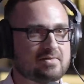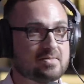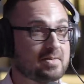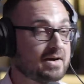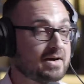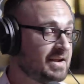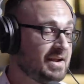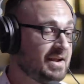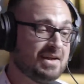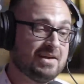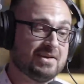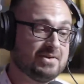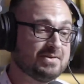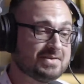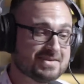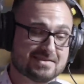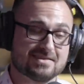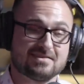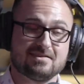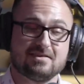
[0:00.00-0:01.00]
everybody.
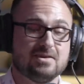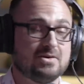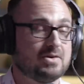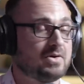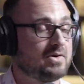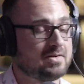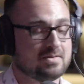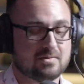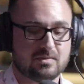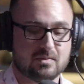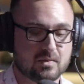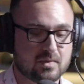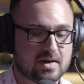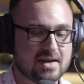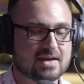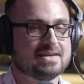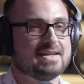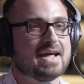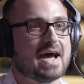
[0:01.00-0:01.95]
You just you know what? We